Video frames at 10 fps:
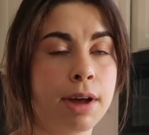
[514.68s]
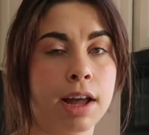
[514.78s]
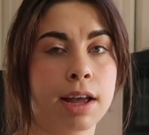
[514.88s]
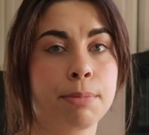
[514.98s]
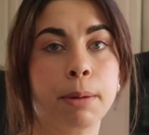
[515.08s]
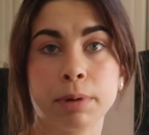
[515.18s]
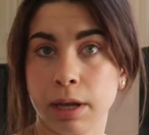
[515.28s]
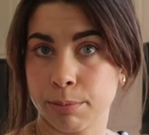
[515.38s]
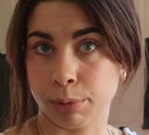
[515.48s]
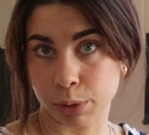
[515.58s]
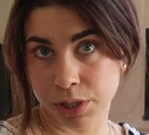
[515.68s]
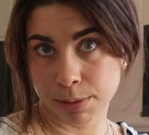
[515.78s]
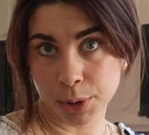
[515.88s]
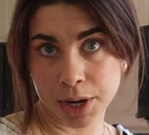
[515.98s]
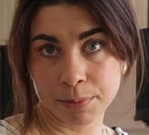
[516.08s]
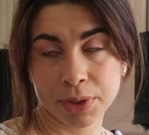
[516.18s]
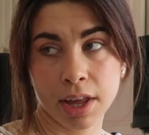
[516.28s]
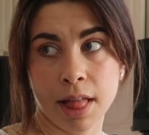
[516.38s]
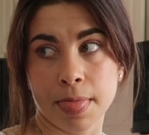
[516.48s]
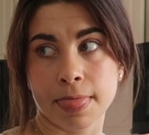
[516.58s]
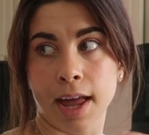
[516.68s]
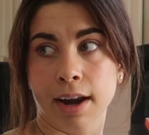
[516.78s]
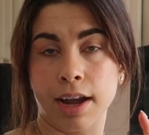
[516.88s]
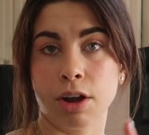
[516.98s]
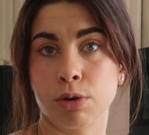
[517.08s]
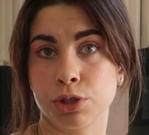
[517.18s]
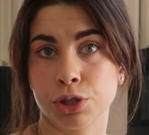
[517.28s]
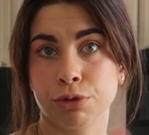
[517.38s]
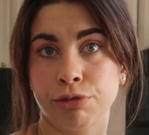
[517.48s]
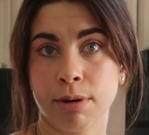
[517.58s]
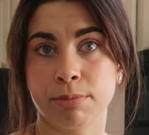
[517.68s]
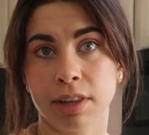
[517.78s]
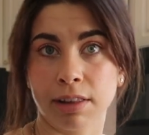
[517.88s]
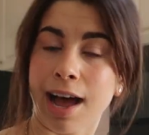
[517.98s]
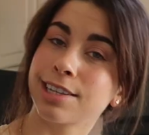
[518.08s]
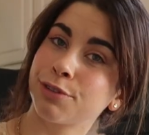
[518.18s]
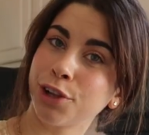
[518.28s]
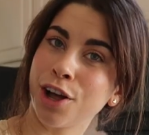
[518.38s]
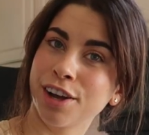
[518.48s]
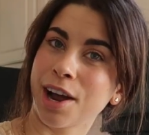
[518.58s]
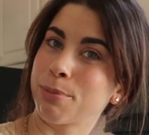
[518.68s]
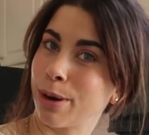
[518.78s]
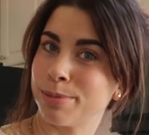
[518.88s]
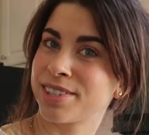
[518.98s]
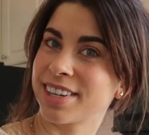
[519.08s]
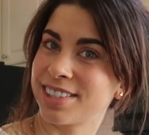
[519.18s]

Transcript: my pumpkin protein bread that I owed you from the last vlog. I promised